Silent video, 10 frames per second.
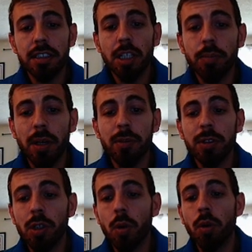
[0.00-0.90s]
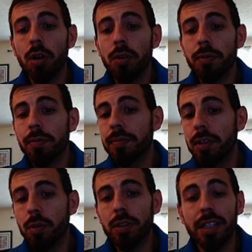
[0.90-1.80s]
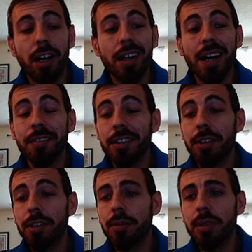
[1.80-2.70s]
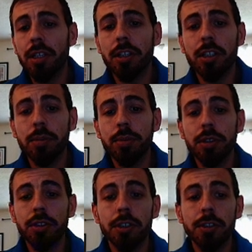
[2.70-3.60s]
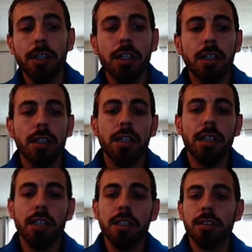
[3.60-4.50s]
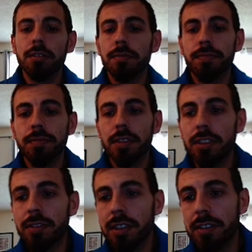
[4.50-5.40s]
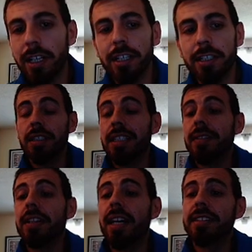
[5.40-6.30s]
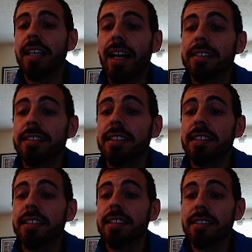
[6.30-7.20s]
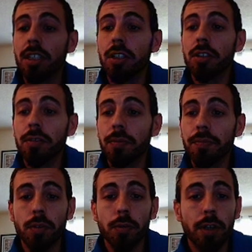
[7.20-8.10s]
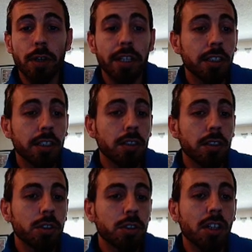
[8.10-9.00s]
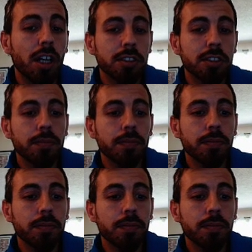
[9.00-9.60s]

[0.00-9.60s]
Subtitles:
come out with the quote without having to be on a computer, and it's handy. It even has access to Zillow right here, which is awesome.